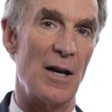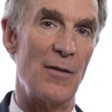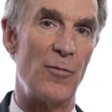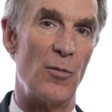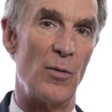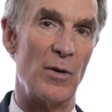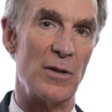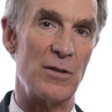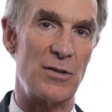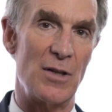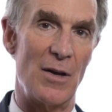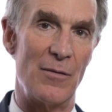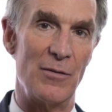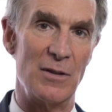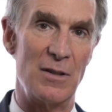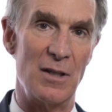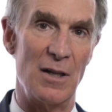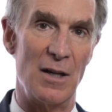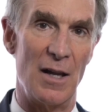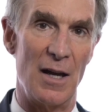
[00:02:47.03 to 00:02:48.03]

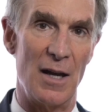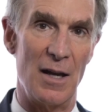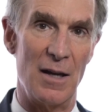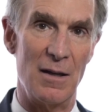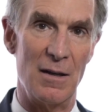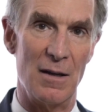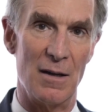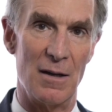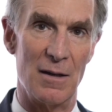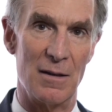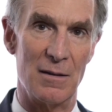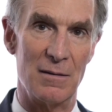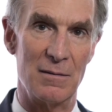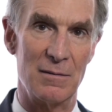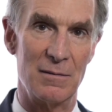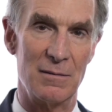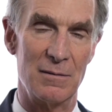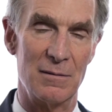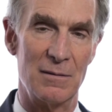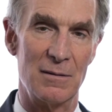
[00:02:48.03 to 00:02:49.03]
F-117A uh,
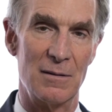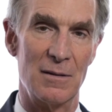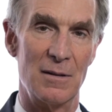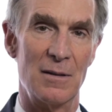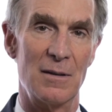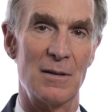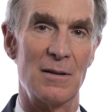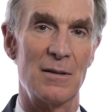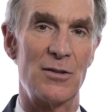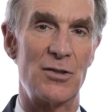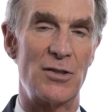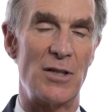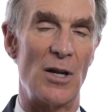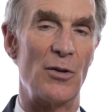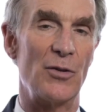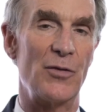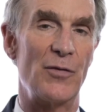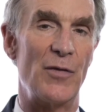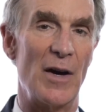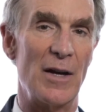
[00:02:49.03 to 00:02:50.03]

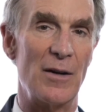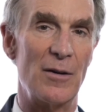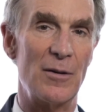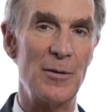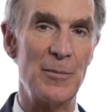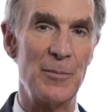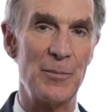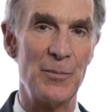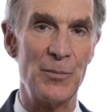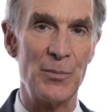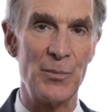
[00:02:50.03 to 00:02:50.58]
stealth fighter.